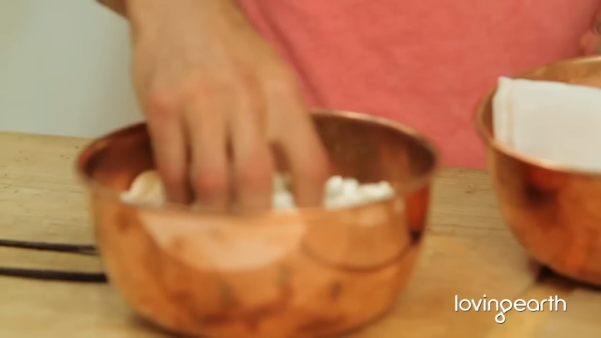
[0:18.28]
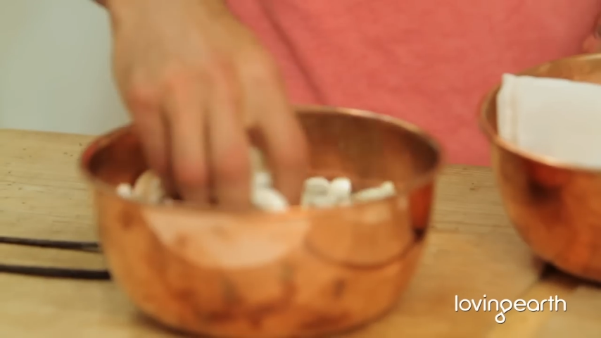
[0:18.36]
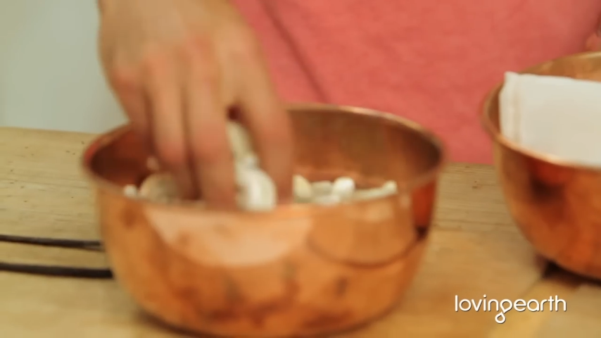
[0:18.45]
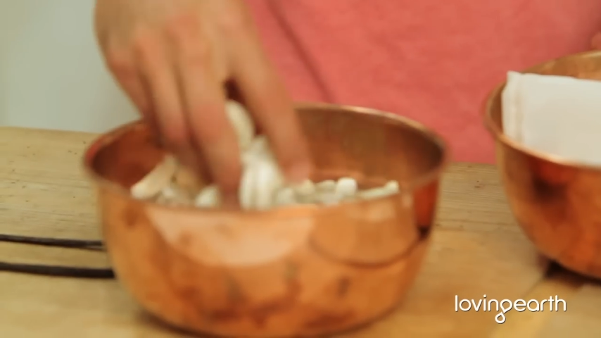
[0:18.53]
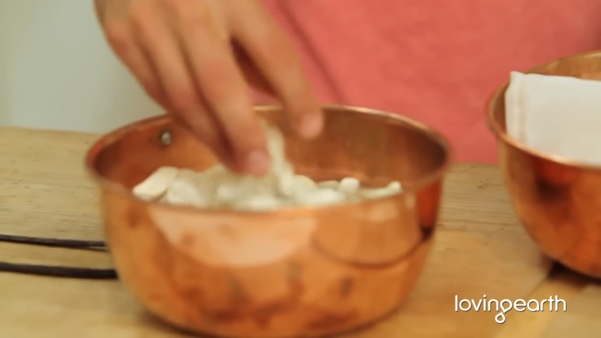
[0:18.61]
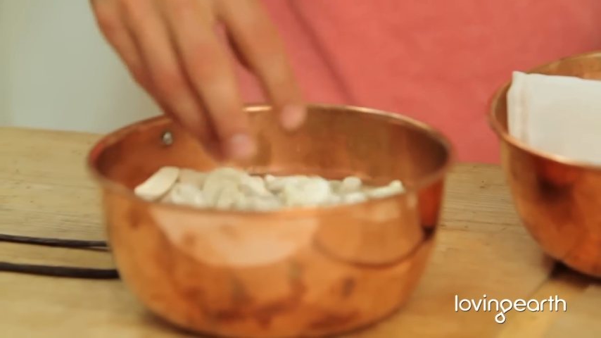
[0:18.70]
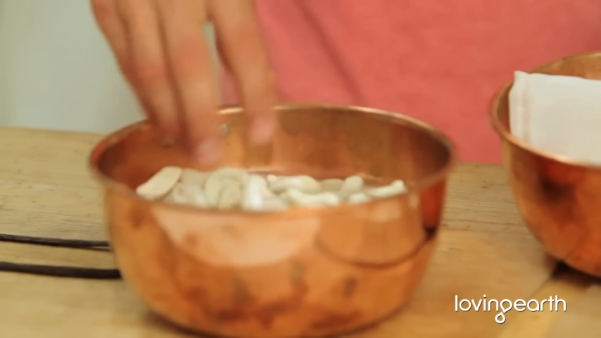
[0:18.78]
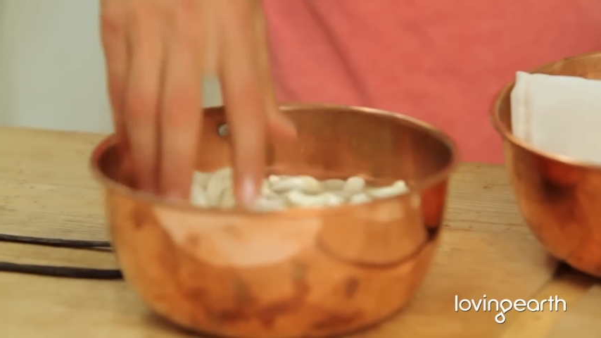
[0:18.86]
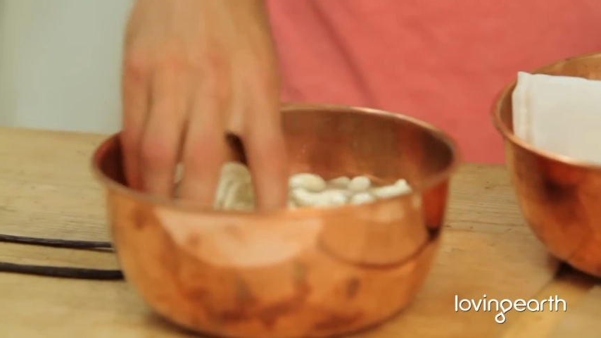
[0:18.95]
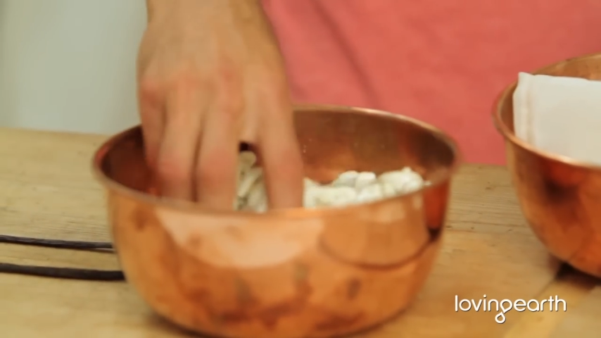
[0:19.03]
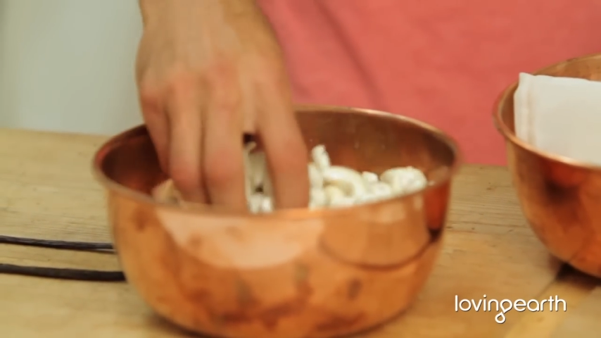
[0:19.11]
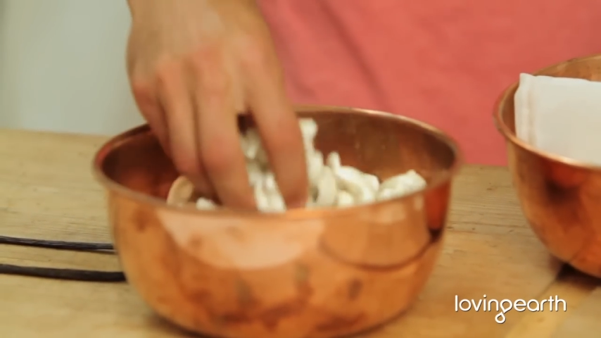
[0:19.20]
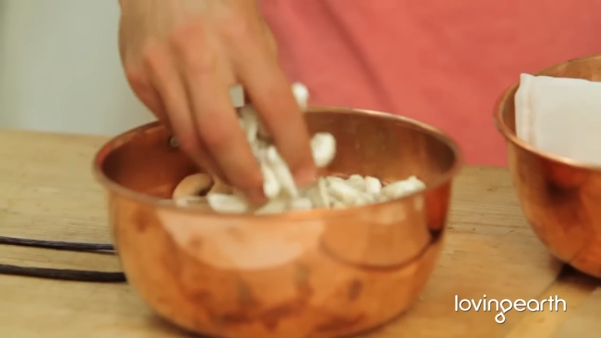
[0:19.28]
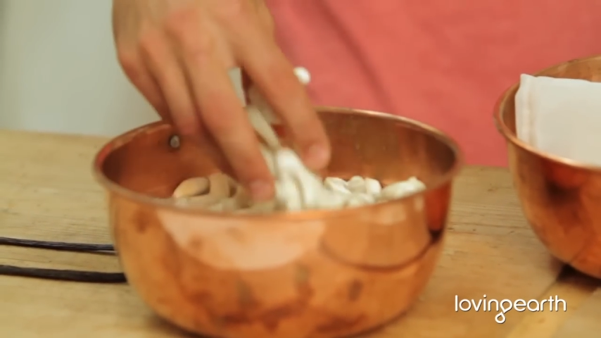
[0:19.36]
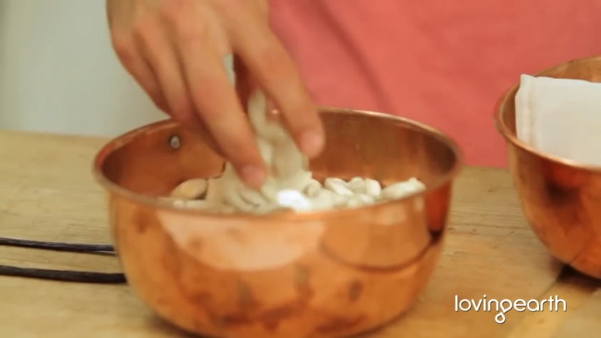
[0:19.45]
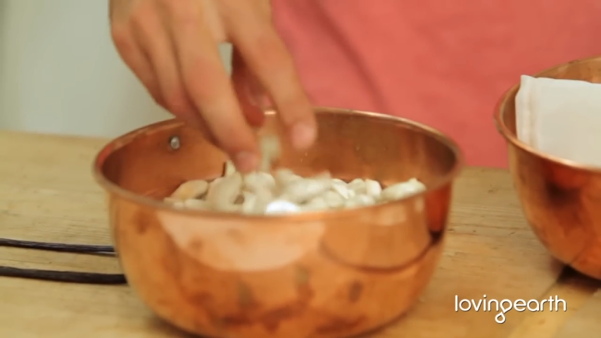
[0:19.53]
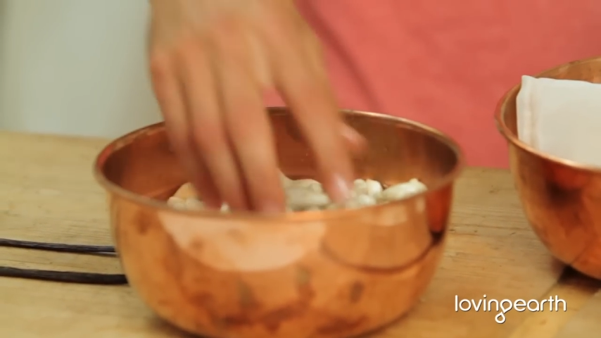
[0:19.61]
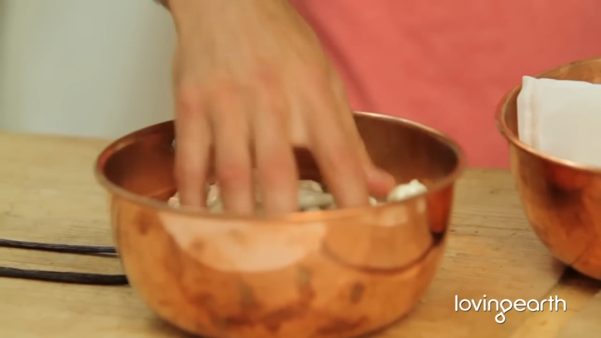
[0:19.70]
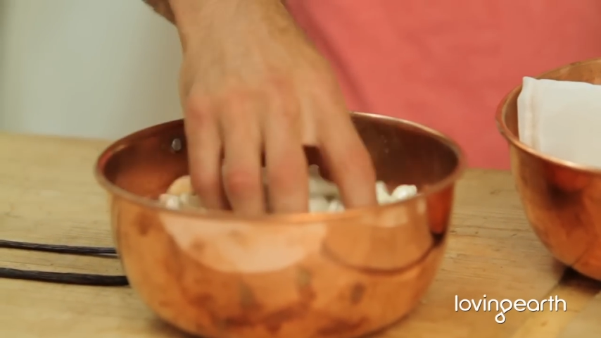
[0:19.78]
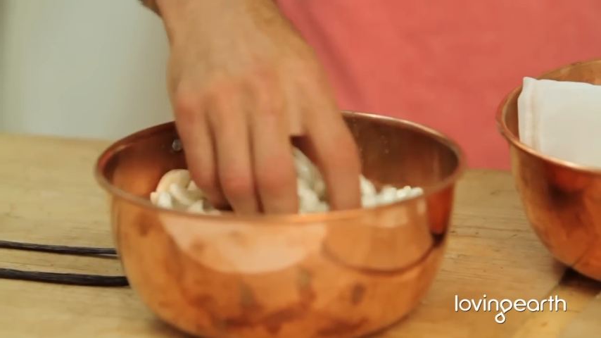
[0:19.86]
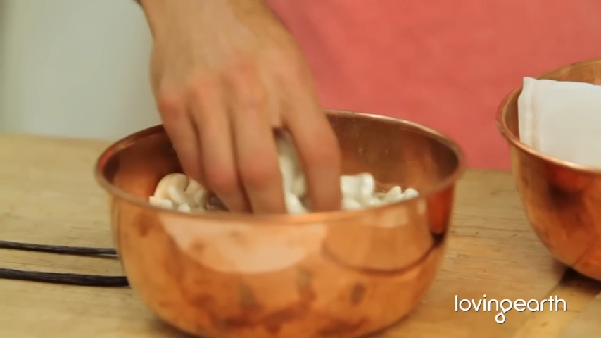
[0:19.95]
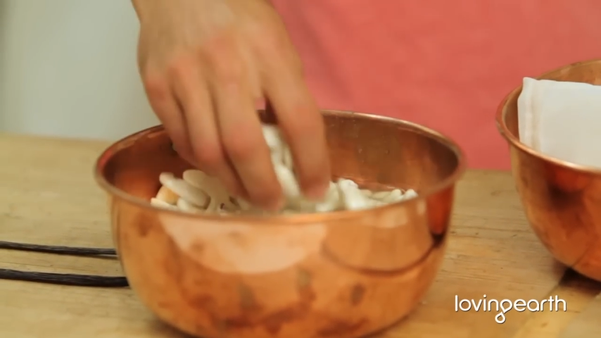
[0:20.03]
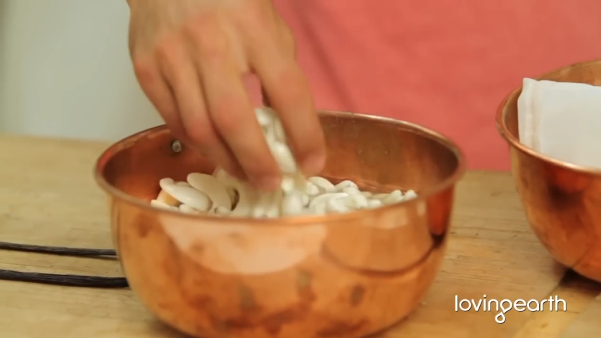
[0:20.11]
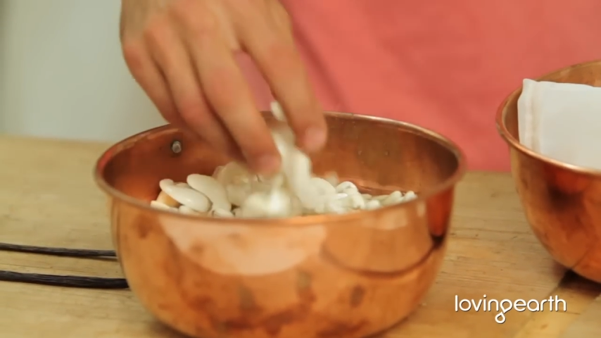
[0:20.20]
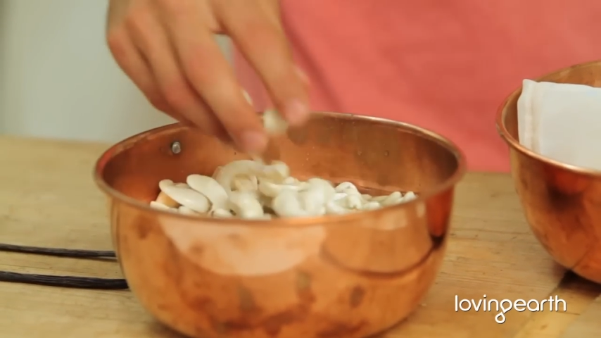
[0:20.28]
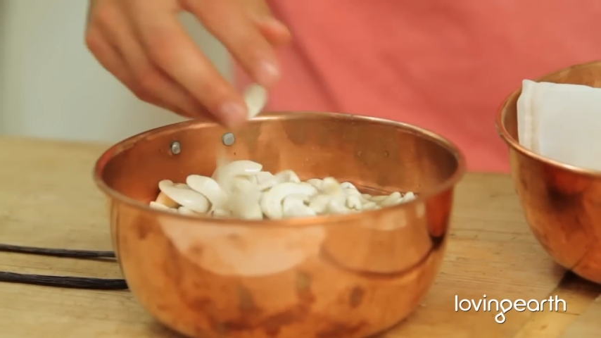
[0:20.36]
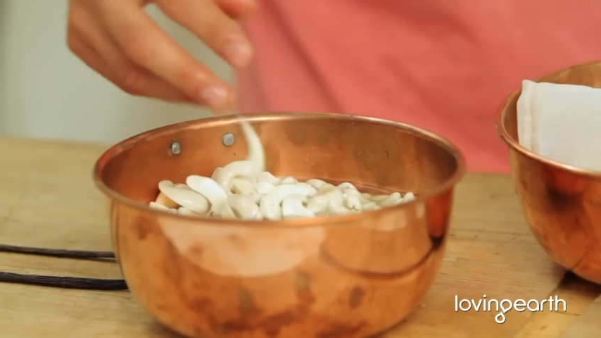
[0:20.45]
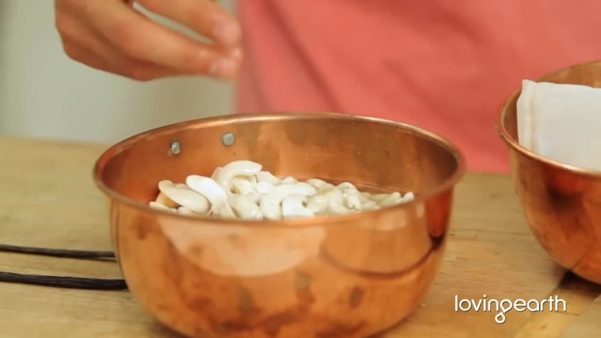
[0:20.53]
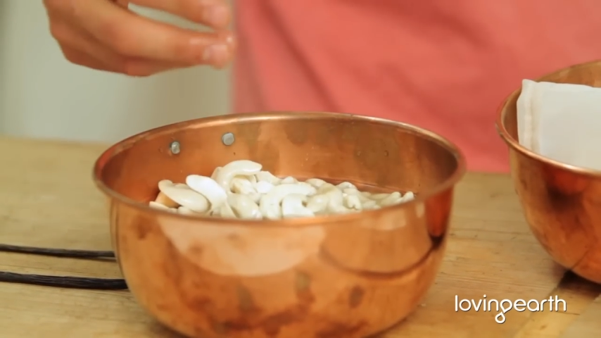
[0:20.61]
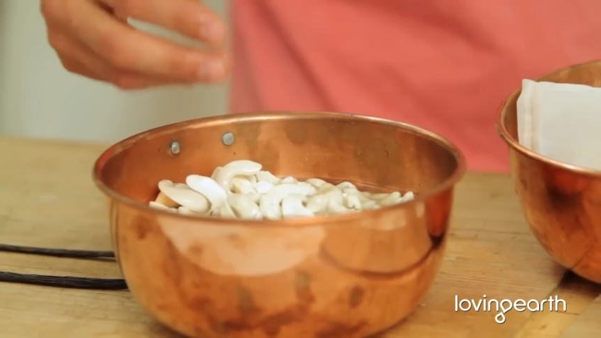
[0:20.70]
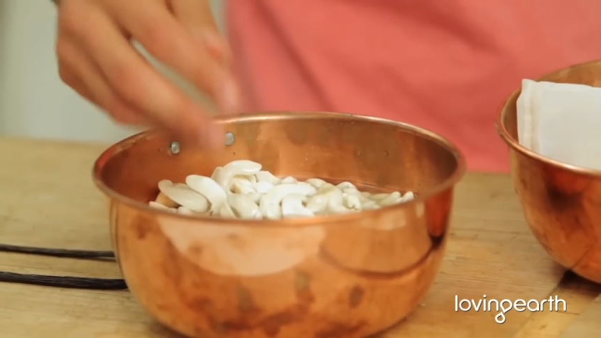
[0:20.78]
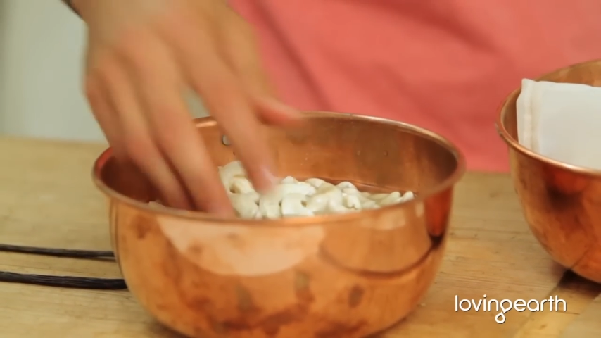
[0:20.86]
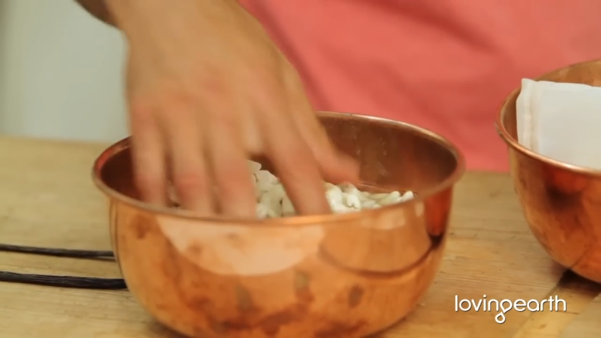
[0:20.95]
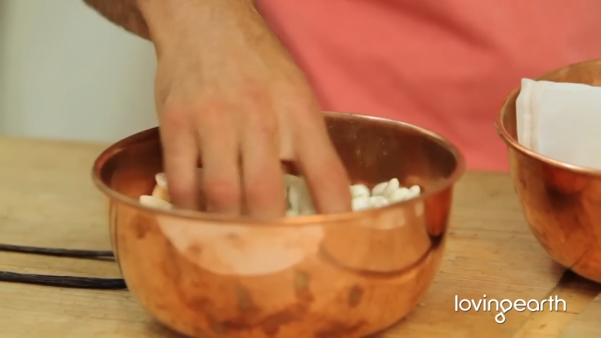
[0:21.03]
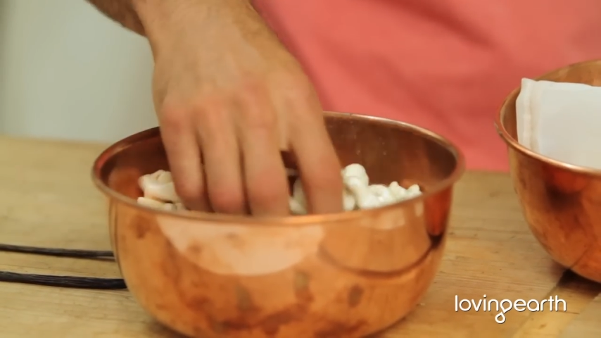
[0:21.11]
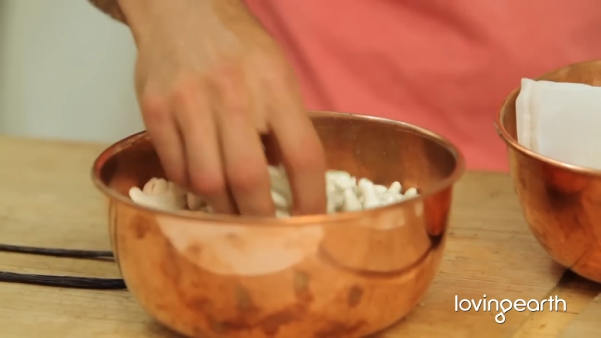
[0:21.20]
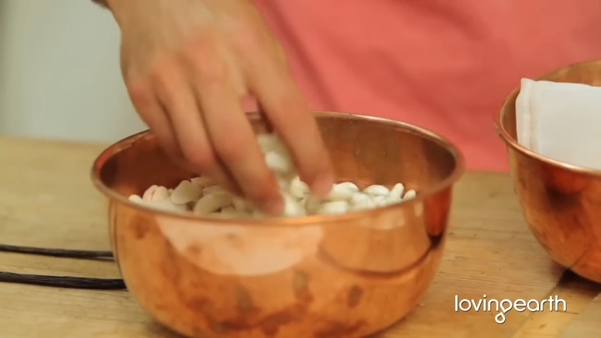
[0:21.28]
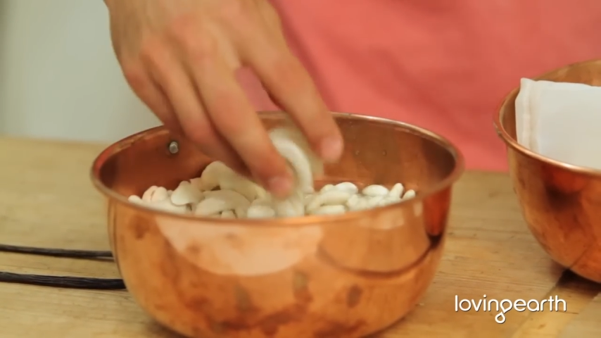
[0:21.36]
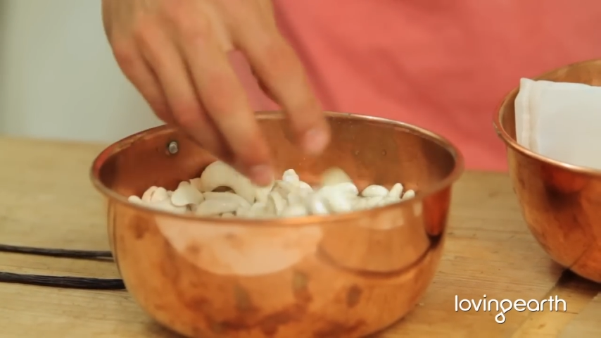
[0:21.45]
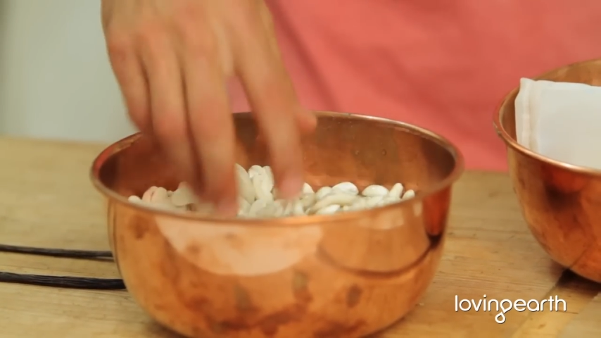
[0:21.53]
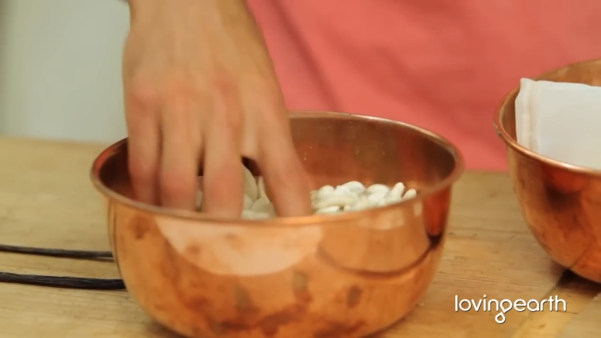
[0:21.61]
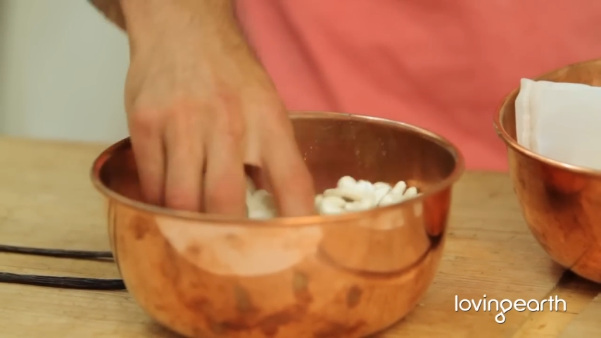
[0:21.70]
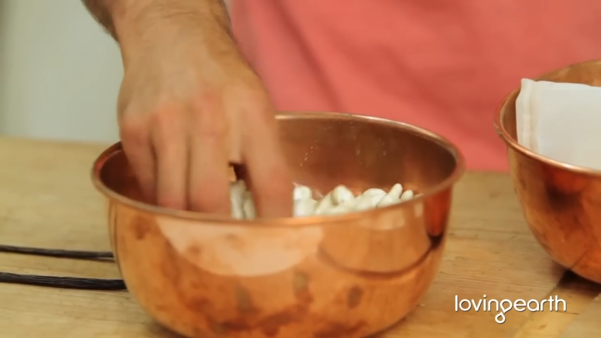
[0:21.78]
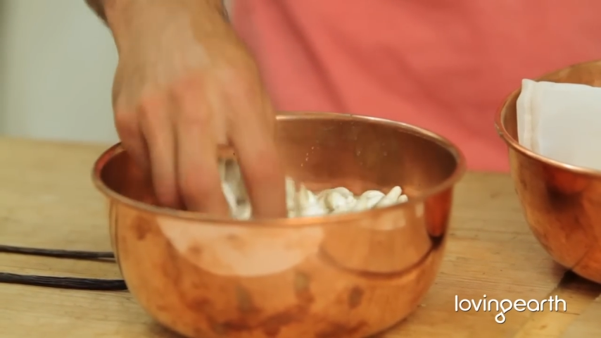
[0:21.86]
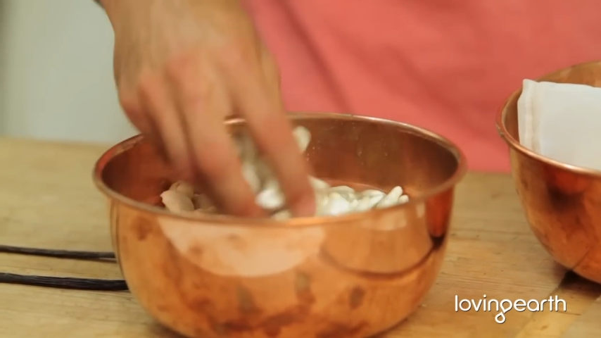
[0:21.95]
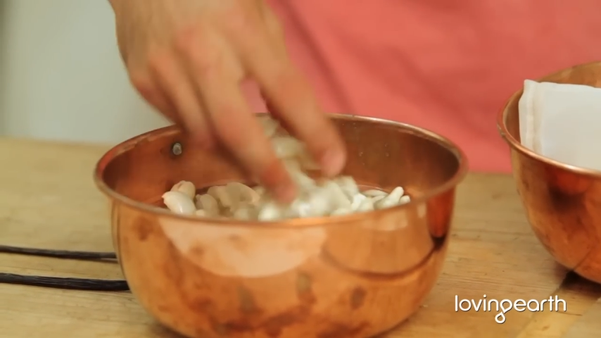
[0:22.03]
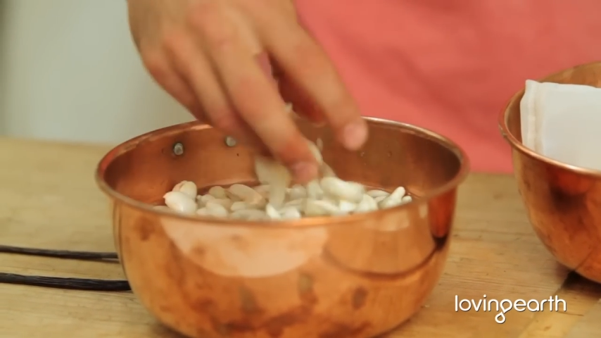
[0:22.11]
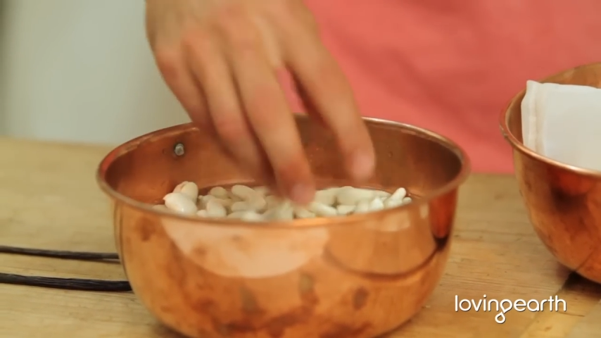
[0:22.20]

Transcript: [unreadable: no face in view]